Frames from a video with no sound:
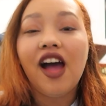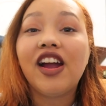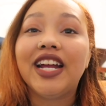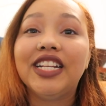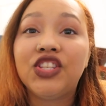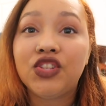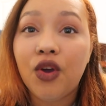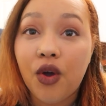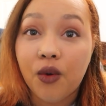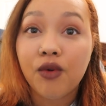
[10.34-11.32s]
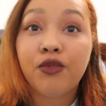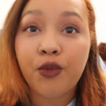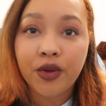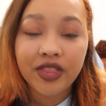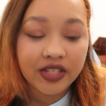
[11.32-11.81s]
Alright, so
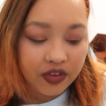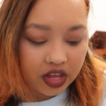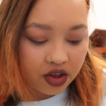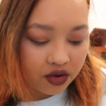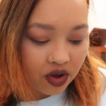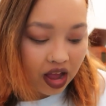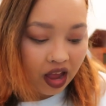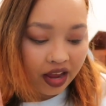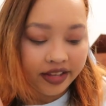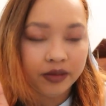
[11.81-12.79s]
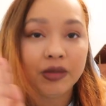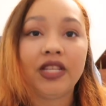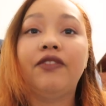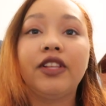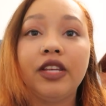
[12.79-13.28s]
for this video, I
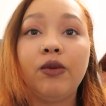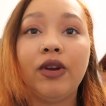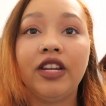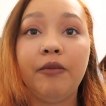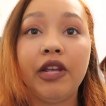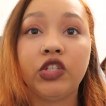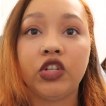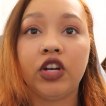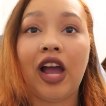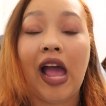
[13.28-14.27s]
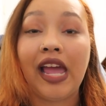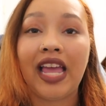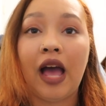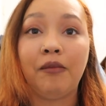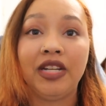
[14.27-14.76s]
specifically wanted to make sure I
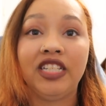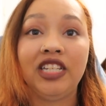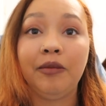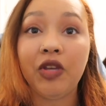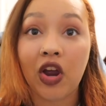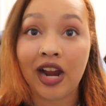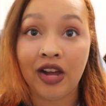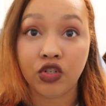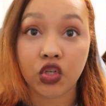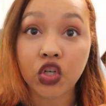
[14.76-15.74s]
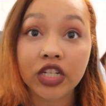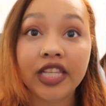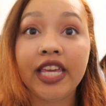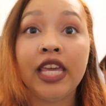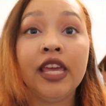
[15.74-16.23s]
got my TBR out
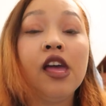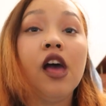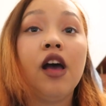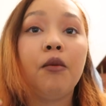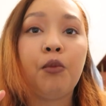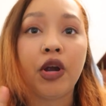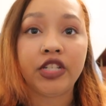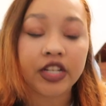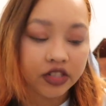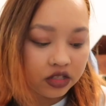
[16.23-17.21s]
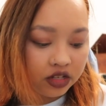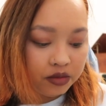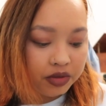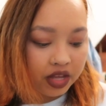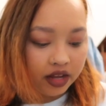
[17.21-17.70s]
early,
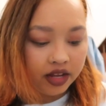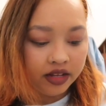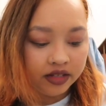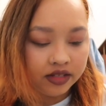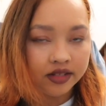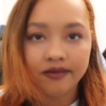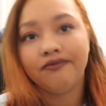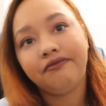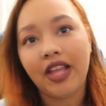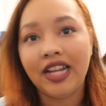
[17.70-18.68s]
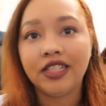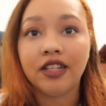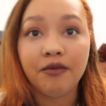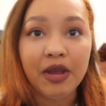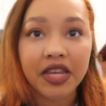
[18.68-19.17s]
particularly because I just
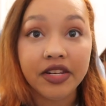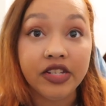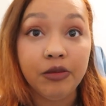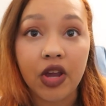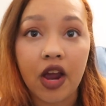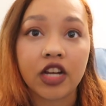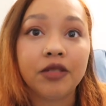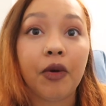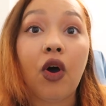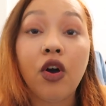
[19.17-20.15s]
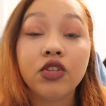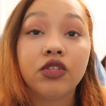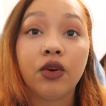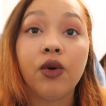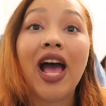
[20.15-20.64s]
love making TBRs, but
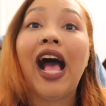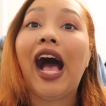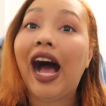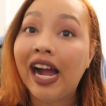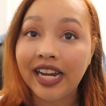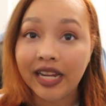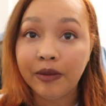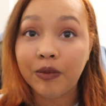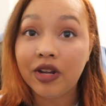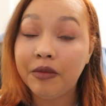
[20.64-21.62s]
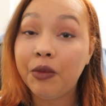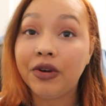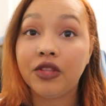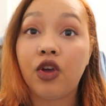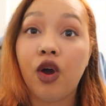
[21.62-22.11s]
also I am going to be
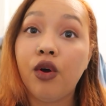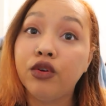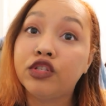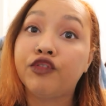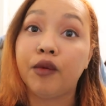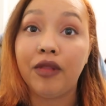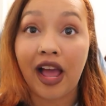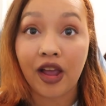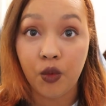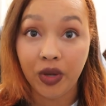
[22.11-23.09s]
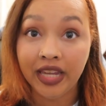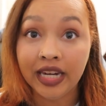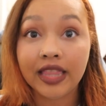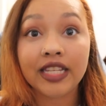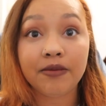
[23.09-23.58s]
one of the co-hosts for
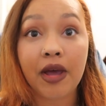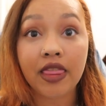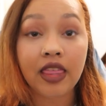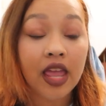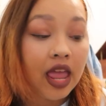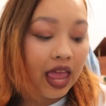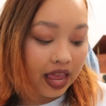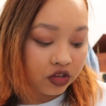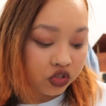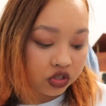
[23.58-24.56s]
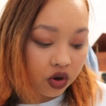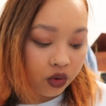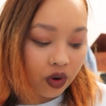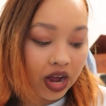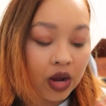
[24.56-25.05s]
Blackoween this month, and
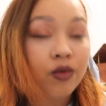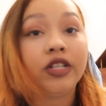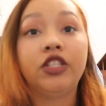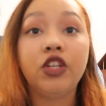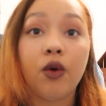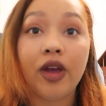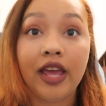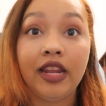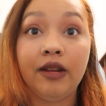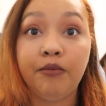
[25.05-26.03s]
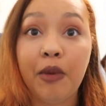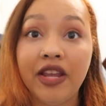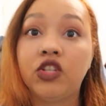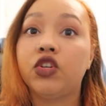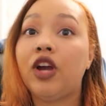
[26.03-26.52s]
so I wanted to go ahead and
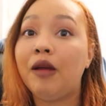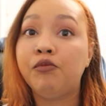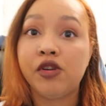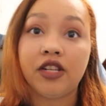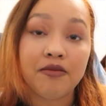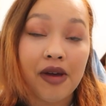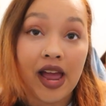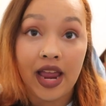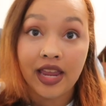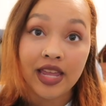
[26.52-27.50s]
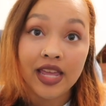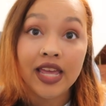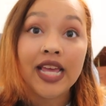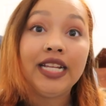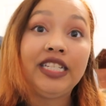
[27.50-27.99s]
make sure I put my
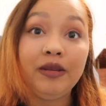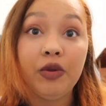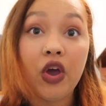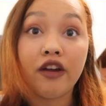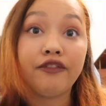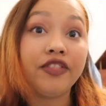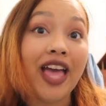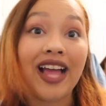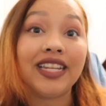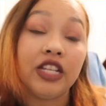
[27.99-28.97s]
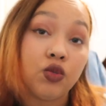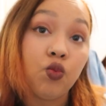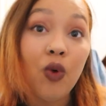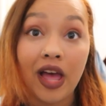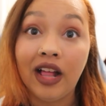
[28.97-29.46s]
TBR for that as
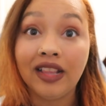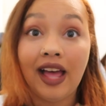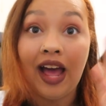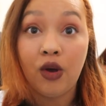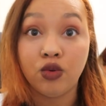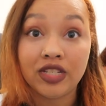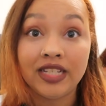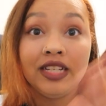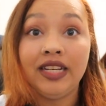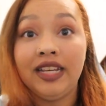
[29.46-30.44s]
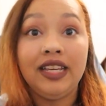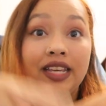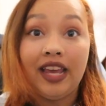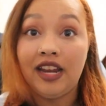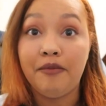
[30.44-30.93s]
well out
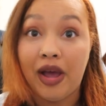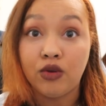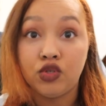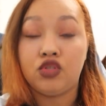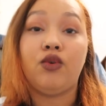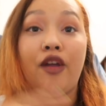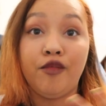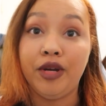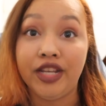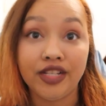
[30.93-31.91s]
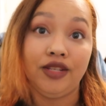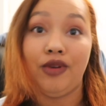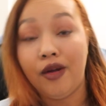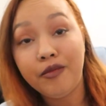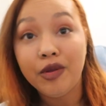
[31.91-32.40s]
and about so everybody could see
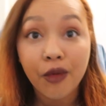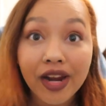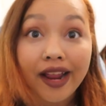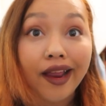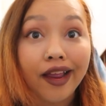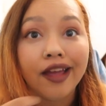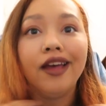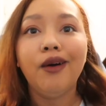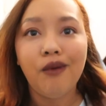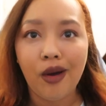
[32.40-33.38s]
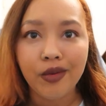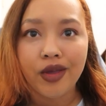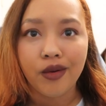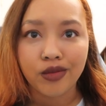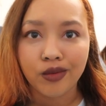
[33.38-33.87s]
what I would be reading while we
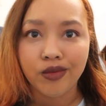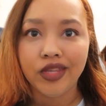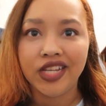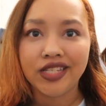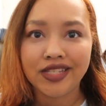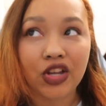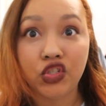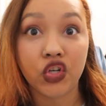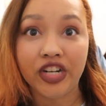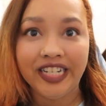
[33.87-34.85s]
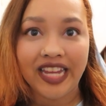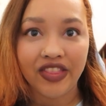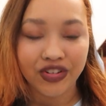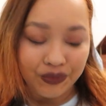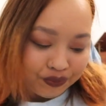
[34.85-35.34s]
go through this journey
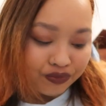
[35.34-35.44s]
together.